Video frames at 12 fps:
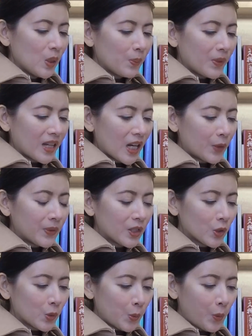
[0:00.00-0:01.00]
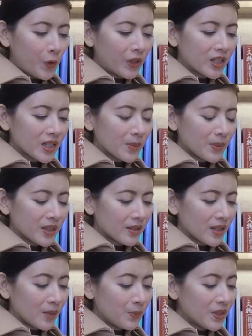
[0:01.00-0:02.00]
but Harry swore to
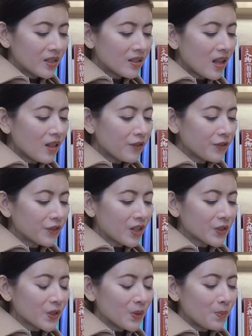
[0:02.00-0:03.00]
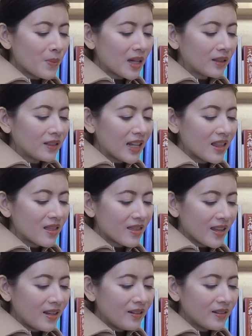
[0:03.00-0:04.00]
himself not to meddle in
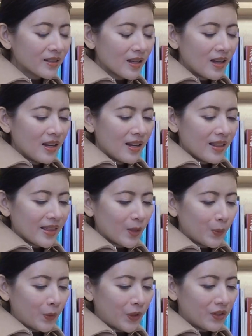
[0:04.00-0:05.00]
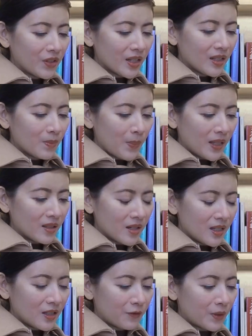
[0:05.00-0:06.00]
things that weren't his
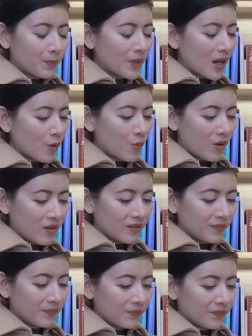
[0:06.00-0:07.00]
business from now on.